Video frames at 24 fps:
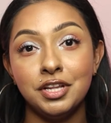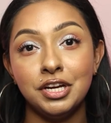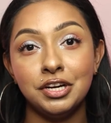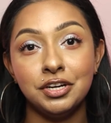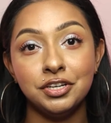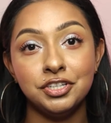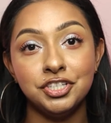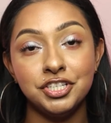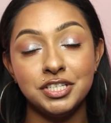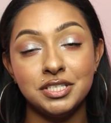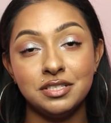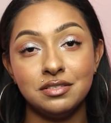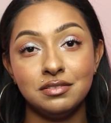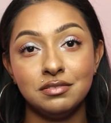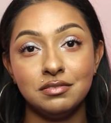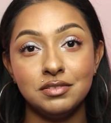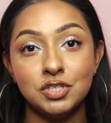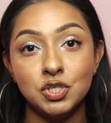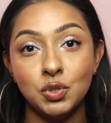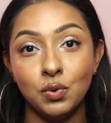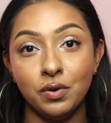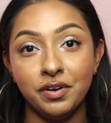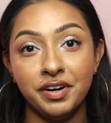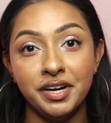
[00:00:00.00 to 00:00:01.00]
their just
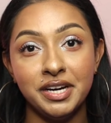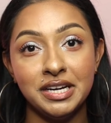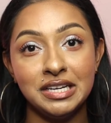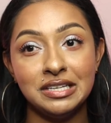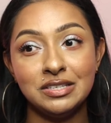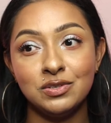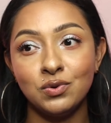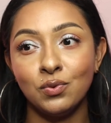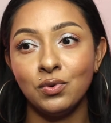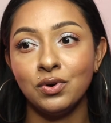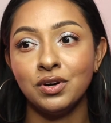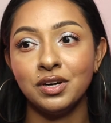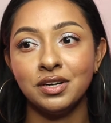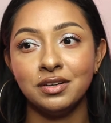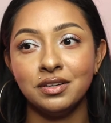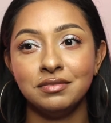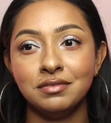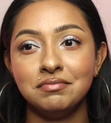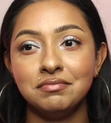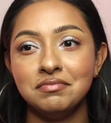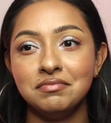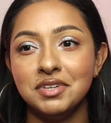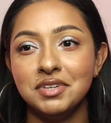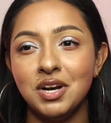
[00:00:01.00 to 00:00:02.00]
stories
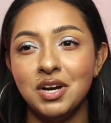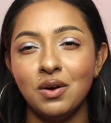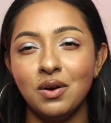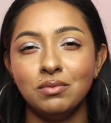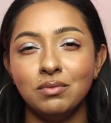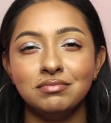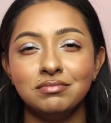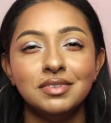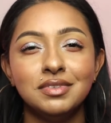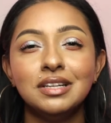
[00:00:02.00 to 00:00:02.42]
or, you know,